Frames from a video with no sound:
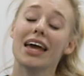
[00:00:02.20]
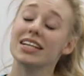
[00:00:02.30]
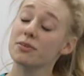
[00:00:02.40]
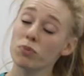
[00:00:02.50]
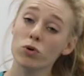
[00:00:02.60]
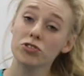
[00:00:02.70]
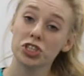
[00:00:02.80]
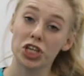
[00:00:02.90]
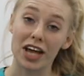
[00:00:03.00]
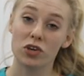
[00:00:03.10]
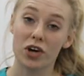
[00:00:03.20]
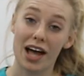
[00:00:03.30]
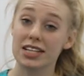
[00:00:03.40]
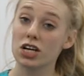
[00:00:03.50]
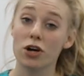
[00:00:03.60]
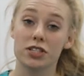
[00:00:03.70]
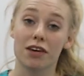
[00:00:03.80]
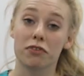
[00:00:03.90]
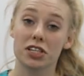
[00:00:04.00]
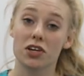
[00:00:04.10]
It's important to check your cat's coat
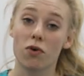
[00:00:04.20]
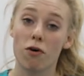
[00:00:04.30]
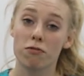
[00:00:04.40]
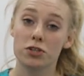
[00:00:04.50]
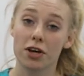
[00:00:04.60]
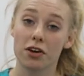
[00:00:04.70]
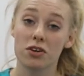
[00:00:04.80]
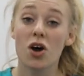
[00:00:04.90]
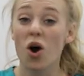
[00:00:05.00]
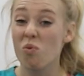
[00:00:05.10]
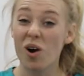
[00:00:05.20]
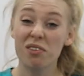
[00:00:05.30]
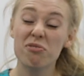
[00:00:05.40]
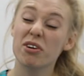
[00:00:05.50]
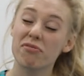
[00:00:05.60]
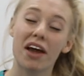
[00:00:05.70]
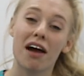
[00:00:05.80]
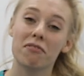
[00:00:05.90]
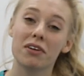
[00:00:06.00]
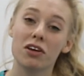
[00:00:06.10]
every so often. One, for if they
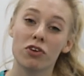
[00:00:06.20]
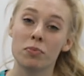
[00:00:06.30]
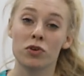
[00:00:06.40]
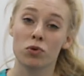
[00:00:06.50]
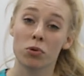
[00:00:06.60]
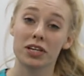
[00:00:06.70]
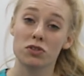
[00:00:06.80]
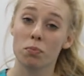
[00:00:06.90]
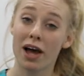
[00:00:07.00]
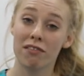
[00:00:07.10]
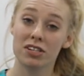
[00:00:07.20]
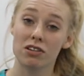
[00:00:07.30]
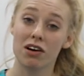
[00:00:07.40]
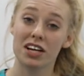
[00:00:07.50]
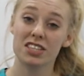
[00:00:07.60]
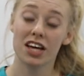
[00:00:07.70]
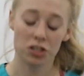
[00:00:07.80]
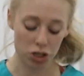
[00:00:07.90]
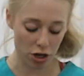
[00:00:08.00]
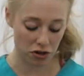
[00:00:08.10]
have any creepy crawlies or parasites,
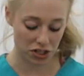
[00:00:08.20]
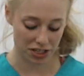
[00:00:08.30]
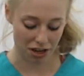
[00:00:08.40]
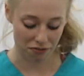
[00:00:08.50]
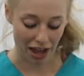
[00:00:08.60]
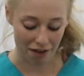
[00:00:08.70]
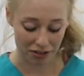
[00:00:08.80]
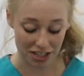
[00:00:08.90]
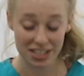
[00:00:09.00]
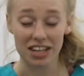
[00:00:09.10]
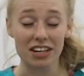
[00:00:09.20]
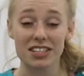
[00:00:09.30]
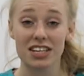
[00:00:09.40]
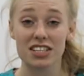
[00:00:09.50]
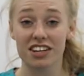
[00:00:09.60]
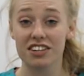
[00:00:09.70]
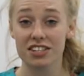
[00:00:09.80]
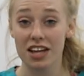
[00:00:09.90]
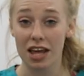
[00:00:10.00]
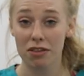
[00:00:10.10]
and two, to see if they have any skin disease
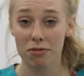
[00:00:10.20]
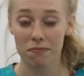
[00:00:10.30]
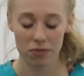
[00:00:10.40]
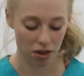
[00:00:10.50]
underneath.